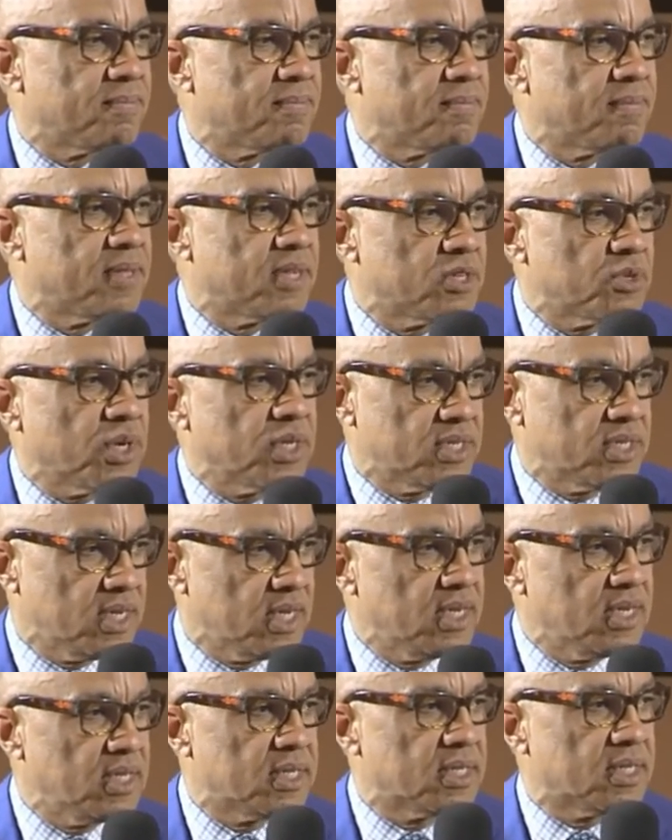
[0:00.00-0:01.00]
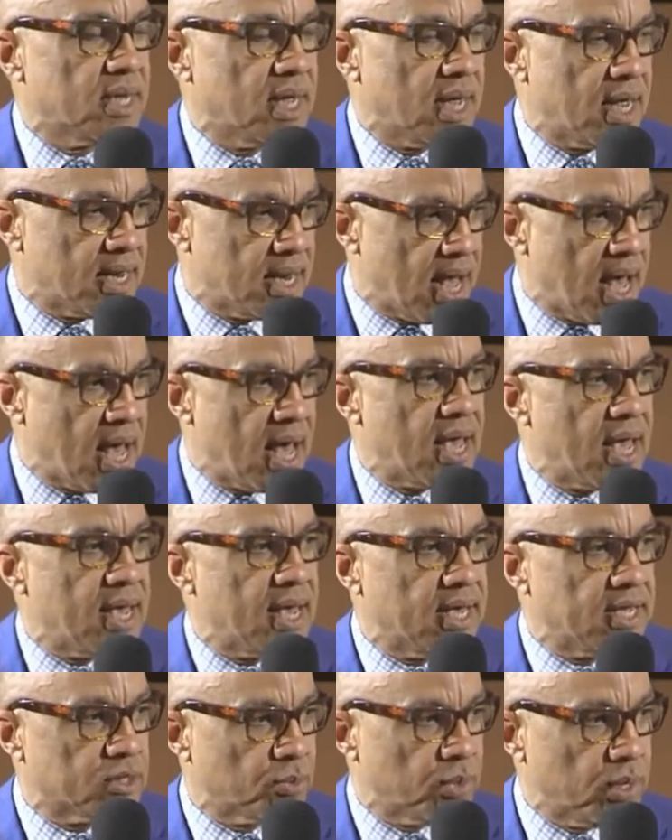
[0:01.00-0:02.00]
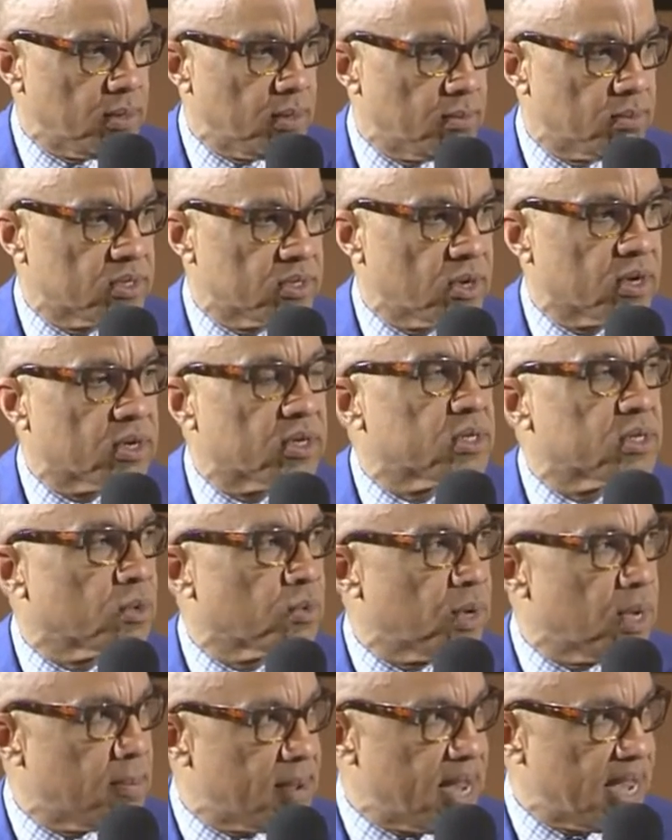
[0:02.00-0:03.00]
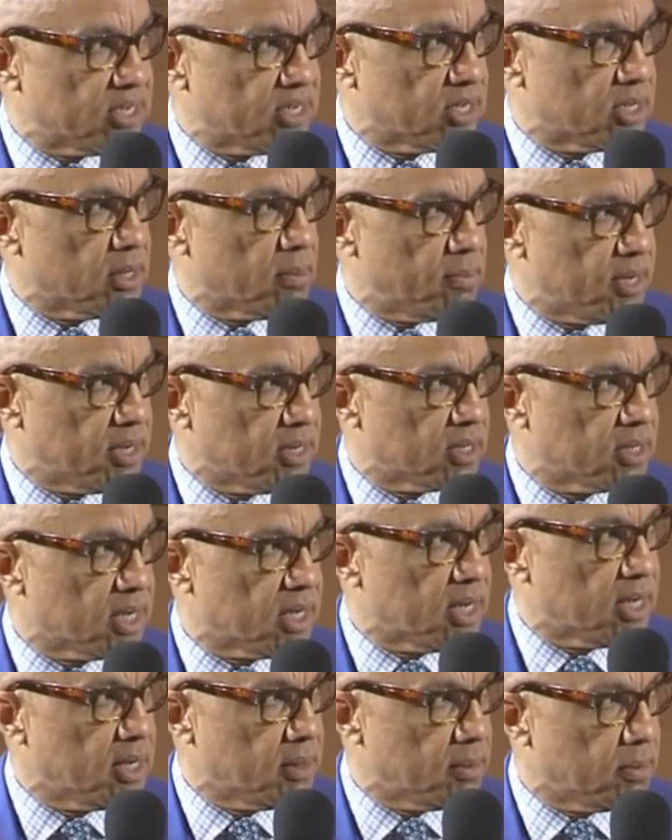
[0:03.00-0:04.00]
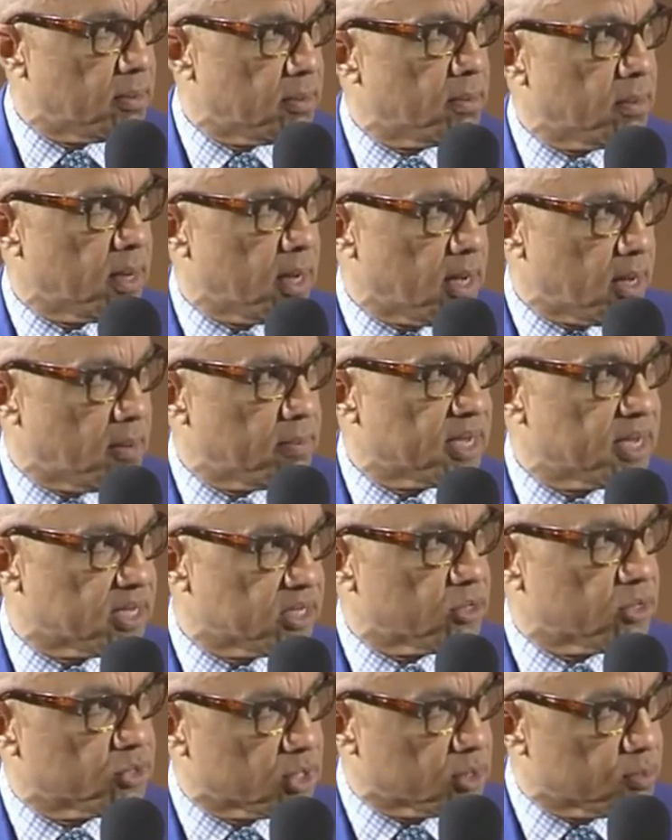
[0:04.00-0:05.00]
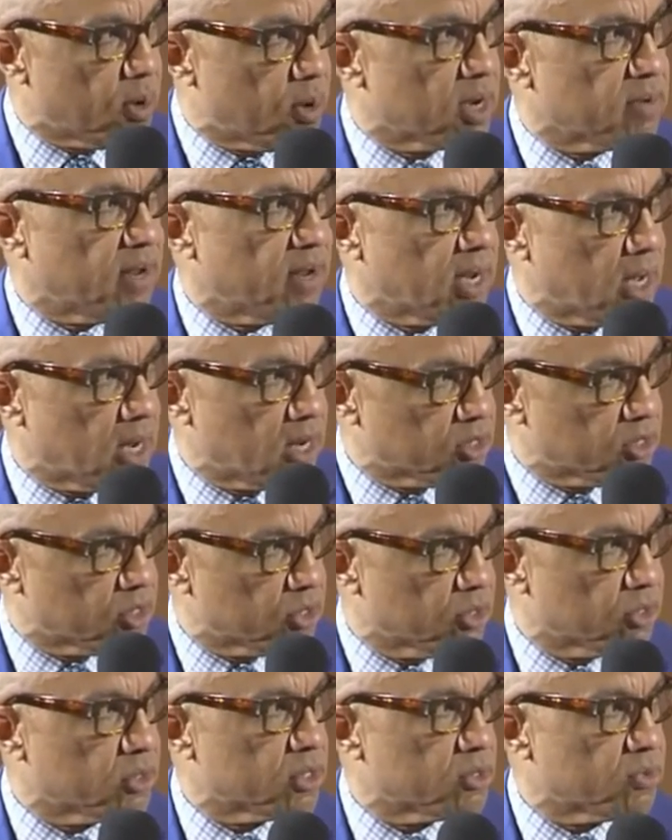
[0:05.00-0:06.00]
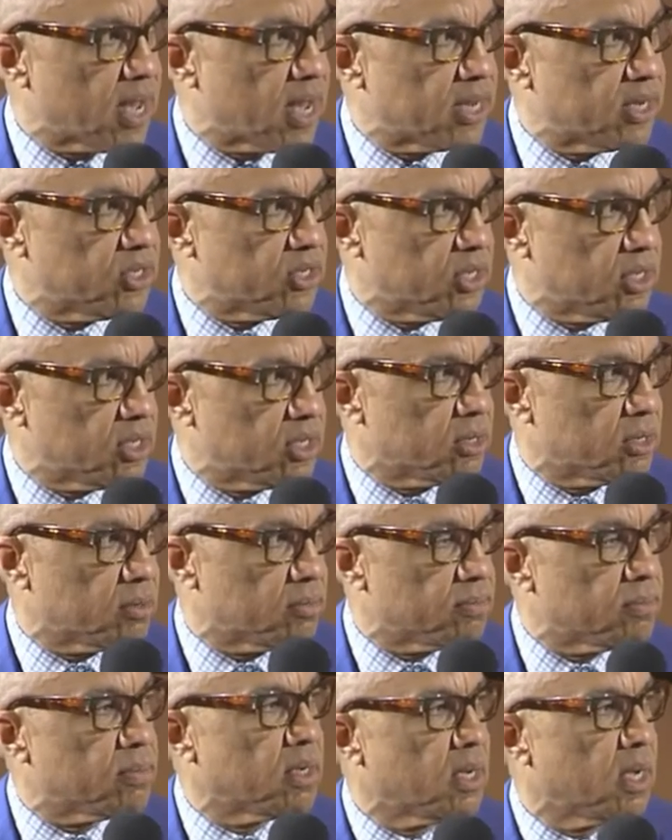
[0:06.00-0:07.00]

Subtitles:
the trustees and I, as we started to reimagine the building, because this was part of a larger strategy to